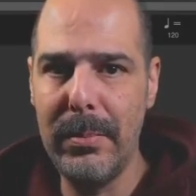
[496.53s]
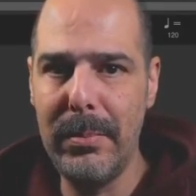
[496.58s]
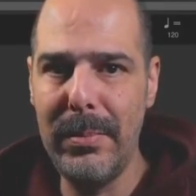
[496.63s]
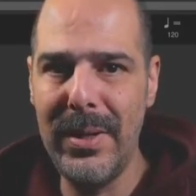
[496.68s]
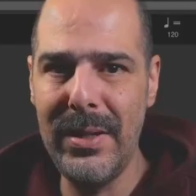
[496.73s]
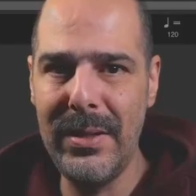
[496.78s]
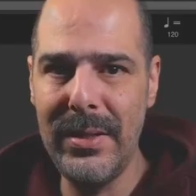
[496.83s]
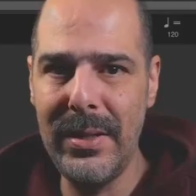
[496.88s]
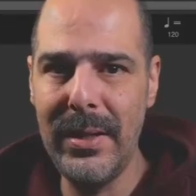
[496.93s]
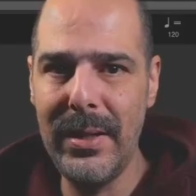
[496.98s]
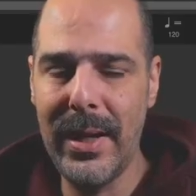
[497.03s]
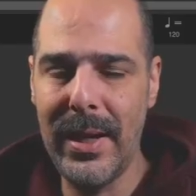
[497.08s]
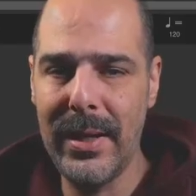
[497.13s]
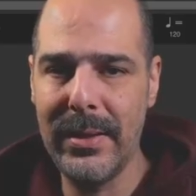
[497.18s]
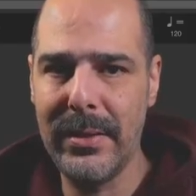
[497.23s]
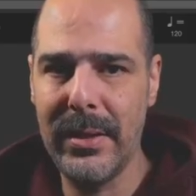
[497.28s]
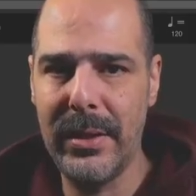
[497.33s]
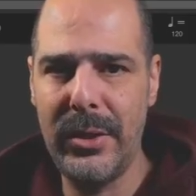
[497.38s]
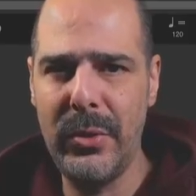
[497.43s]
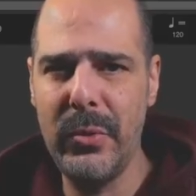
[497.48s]
MIDI
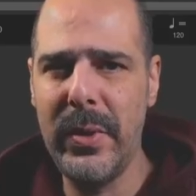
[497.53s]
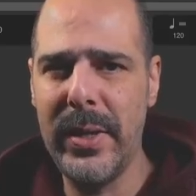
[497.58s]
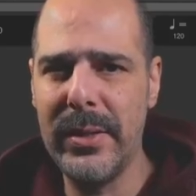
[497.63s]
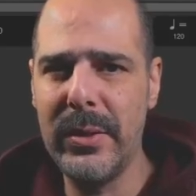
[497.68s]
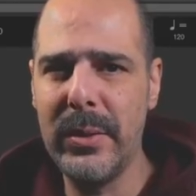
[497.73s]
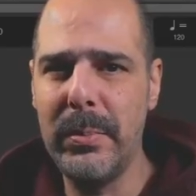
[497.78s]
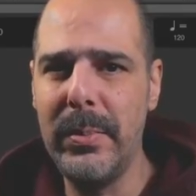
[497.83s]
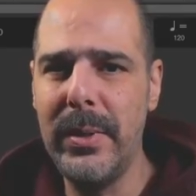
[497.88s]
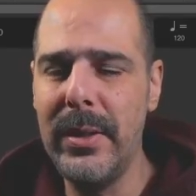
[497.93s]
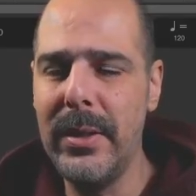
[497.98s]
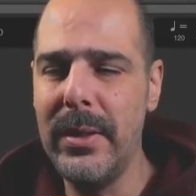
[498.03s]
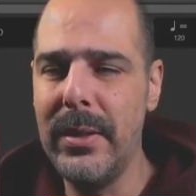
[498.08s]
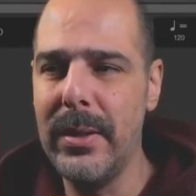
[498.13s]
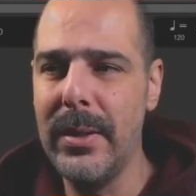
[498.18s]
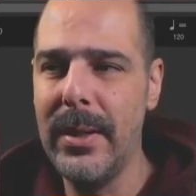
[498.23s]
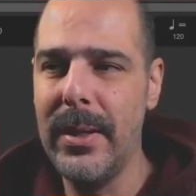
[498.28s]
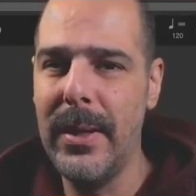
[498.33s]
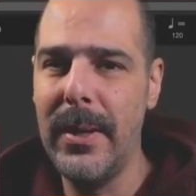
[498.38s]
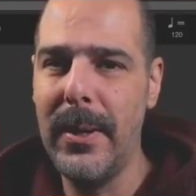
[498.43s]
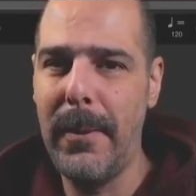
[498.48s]
as a USB